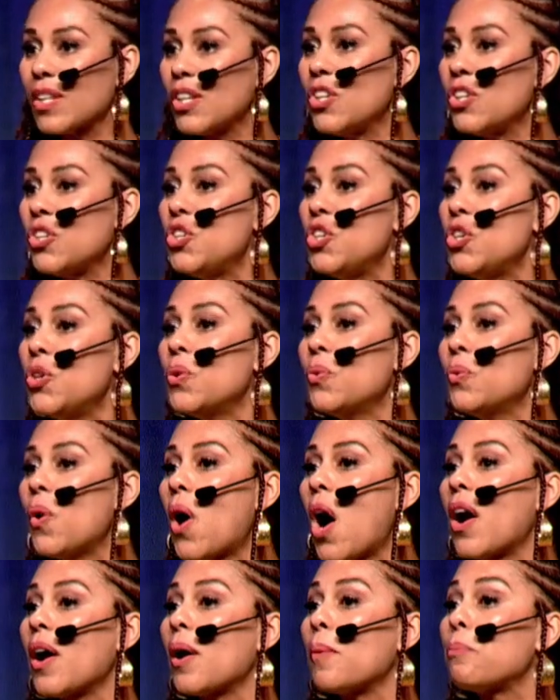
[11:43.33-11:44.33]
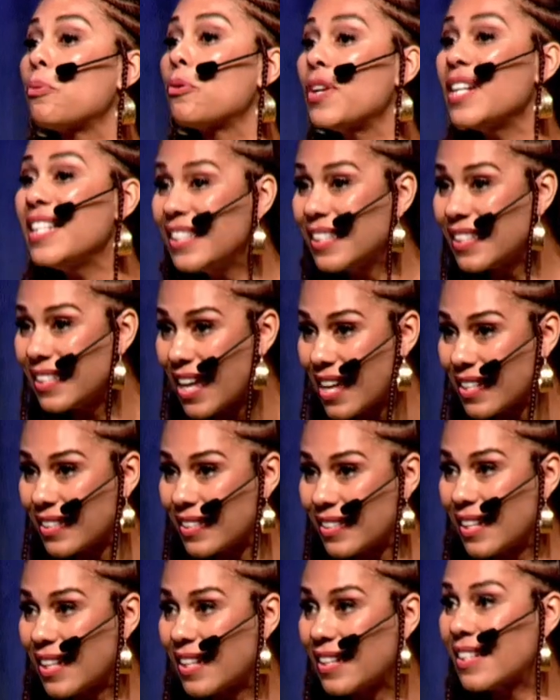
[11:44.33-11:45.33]
You are a
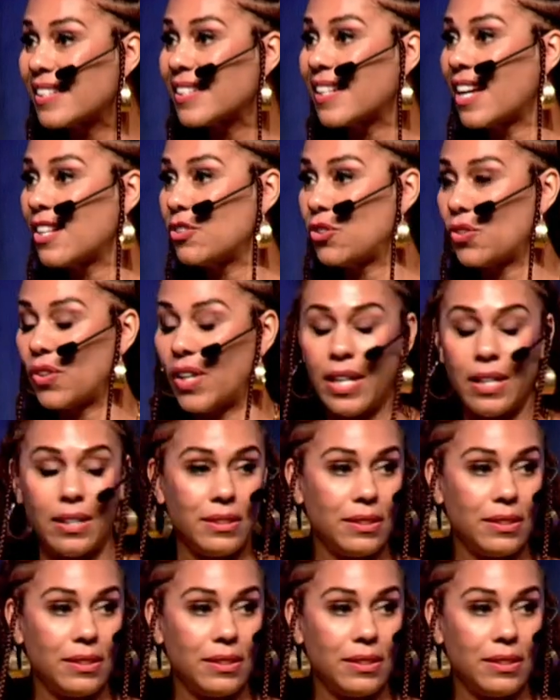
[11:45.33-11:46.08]
princess in this country."